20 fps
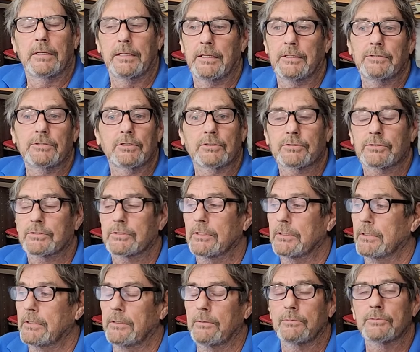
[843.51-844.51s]
and
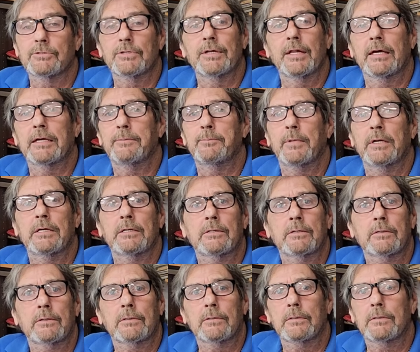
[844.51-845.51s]
it was a
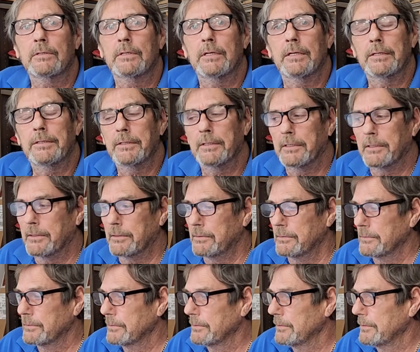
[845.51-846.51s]
nightmare. And
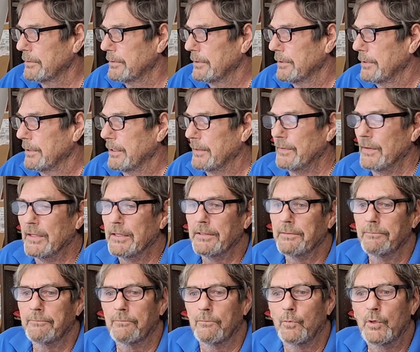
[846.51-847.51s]

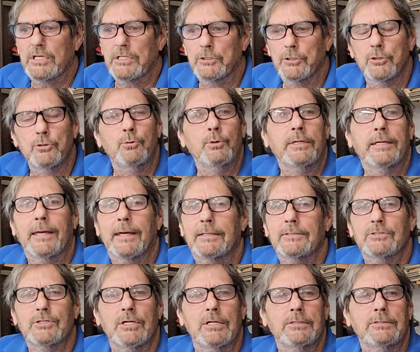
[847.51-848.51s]
then we knew we
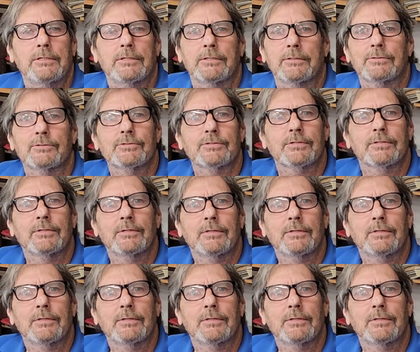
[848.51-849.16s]
had 10 years.